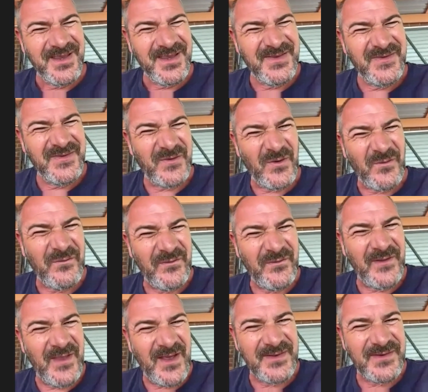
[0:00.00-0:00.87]

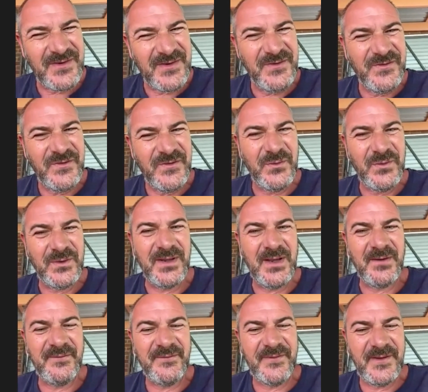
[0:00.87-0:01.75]
soften that tissue
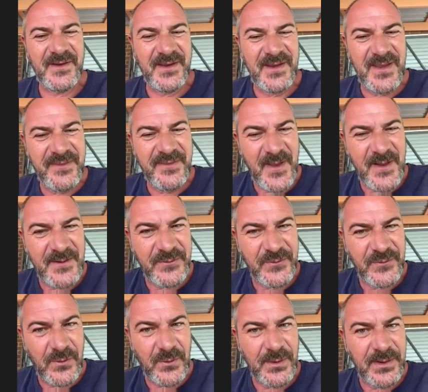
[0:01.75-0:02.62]
enough to get that
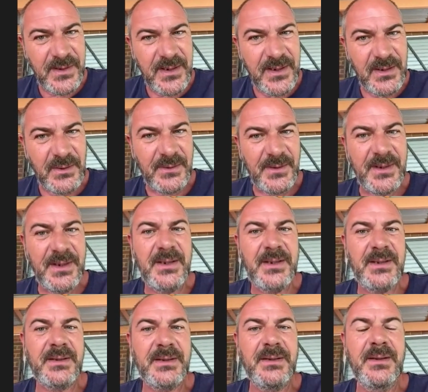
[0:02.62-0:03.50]
dry needle
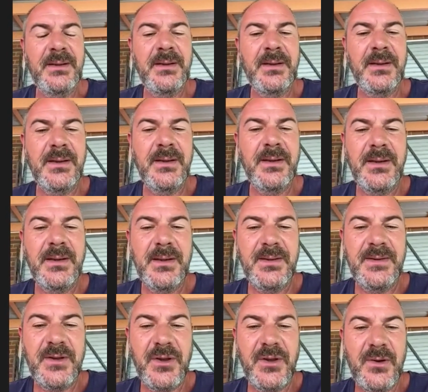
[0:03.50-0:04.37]
in
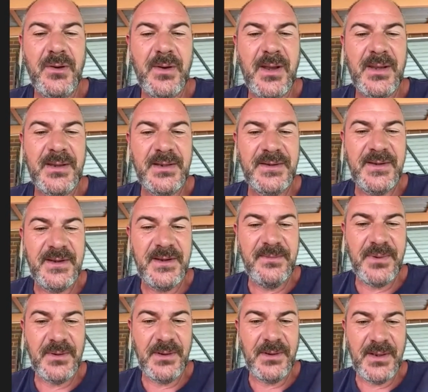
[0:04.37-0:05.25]
to go at a
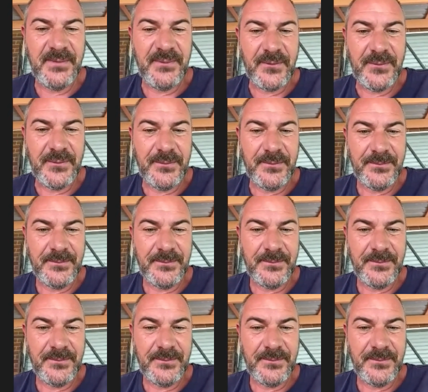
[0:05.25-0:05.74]
deeper level.